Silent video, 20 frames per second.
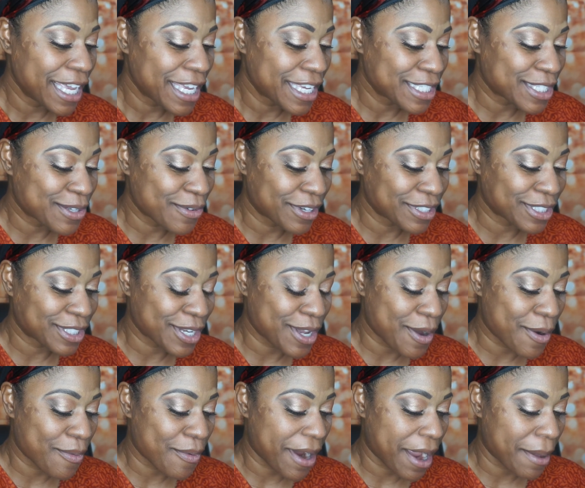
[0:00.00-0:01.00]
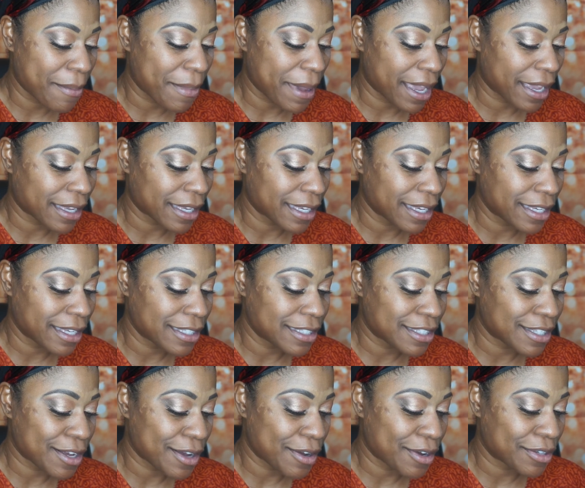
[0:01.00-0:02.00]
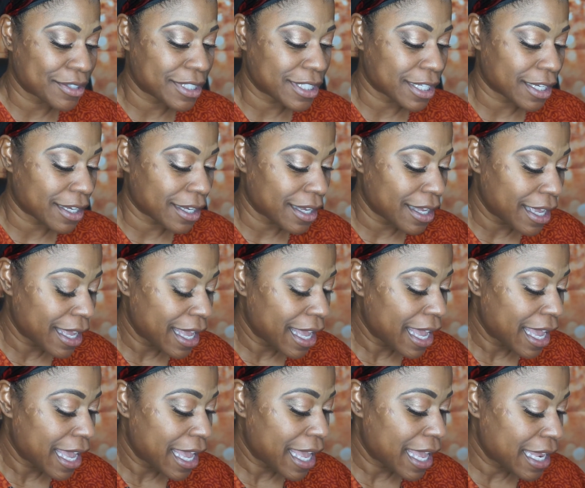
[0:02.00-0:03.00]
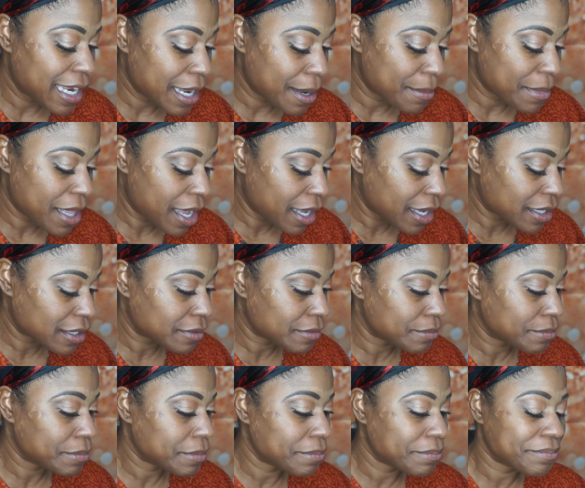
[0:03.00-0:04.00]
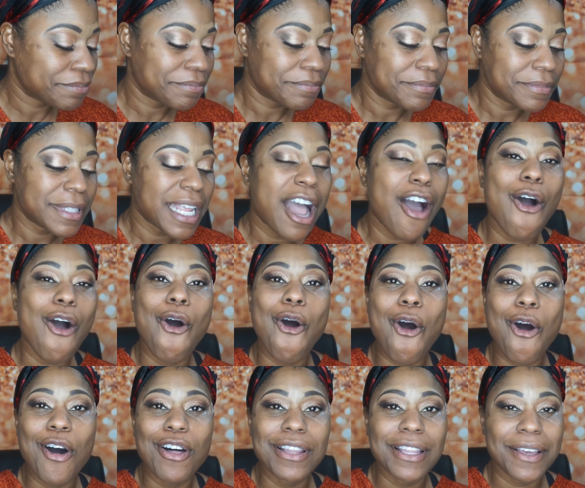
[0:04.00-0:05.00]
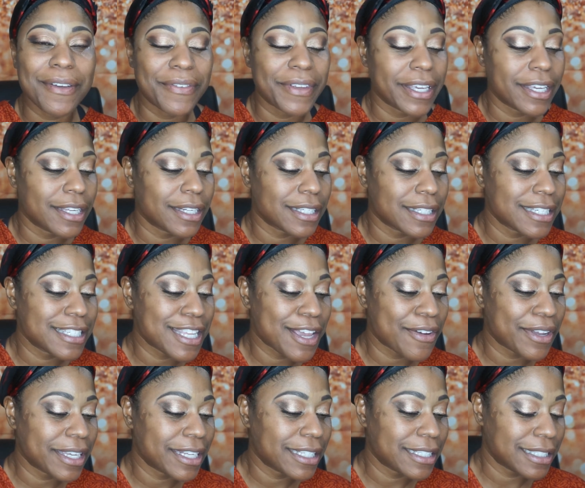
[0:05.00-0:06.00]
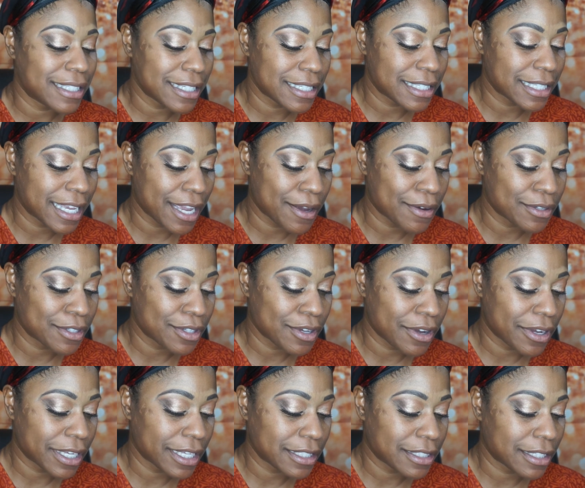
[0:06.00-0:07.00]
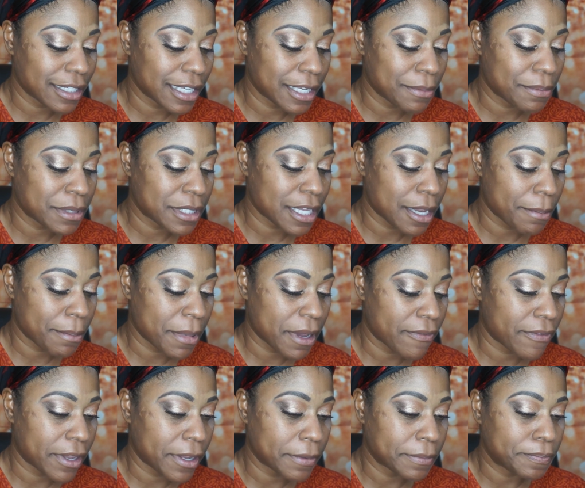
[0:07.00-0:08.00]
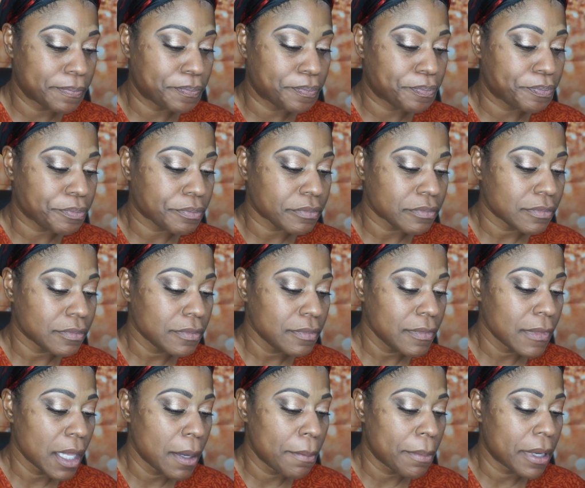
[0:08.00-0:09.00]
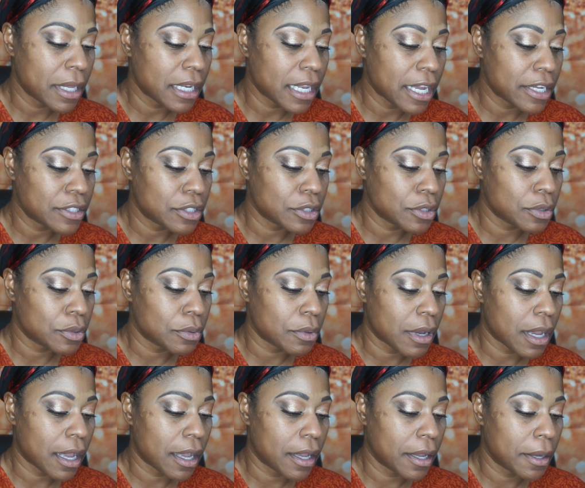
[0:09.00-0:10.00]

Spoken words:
is going to go right back into Ulta. And I'm like, not all of it, because I'll get a discount, so I'll get to keep some of it. But I do